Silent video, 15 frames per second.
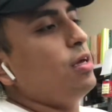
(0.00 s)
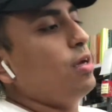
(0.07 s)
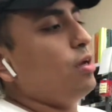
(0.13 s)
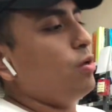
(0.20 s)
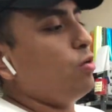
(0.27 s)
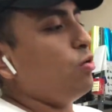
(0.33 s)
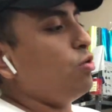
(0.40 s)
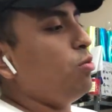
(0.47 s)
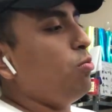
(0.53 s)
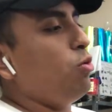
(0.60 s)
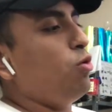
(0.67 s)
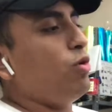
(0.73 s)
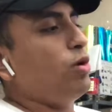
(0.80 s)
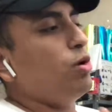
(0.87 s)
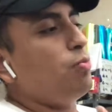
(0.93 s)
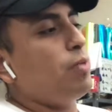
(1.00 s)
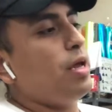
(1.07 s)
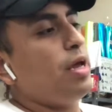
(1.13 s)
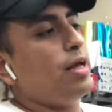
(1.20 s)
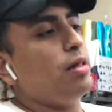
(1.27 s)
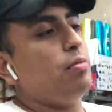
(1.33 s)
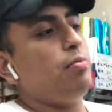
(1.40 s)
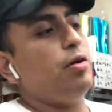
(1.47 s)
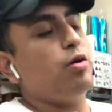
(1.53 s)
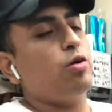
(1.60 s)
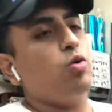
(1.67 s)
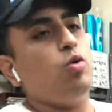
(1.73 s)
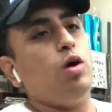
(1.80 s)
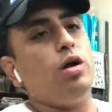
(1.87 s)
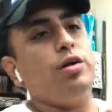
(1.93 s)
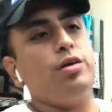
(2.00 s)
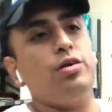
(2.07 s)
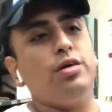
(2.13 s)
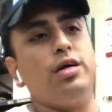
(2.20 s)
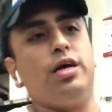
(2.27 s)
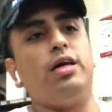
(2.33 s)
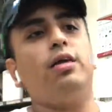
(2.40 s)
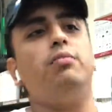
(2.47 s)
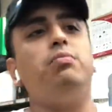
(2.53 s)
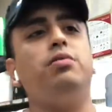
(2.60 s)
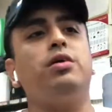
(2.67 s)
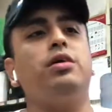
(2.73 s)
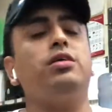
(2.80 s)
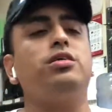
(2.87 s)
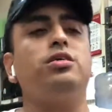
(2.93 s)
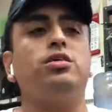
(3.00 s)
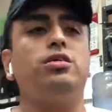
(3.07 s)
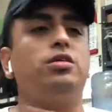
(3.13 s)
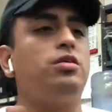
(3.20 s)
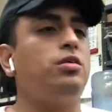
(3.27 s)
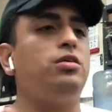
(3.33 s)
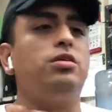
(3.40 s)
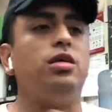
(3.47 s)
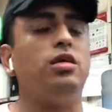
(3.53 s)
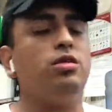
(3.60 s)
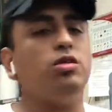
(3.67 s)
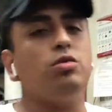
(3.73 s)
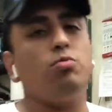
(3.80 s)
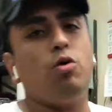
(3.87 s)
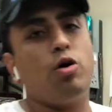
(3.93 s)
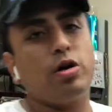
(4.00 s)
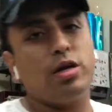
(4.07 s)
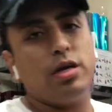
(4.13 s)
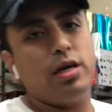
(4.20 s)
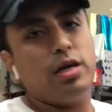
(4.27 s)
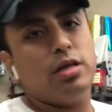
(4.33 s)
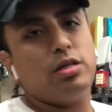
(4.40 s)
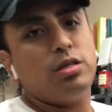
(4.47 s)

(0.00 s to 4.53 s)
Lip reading: the more that you're paying, the better quality you're getting, but it's just marketing.